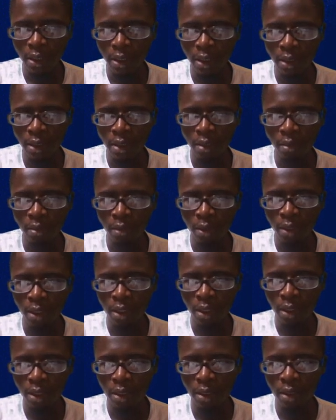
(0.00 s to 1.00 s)
is the same thing
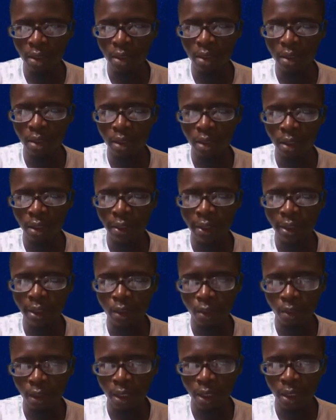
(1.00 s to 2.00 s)
as 3
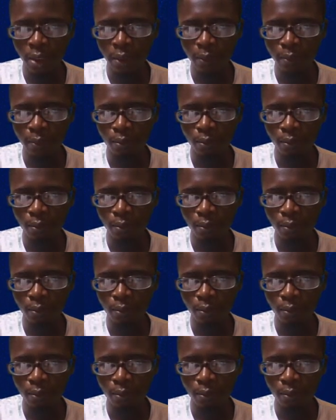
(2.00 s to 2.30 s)
squared.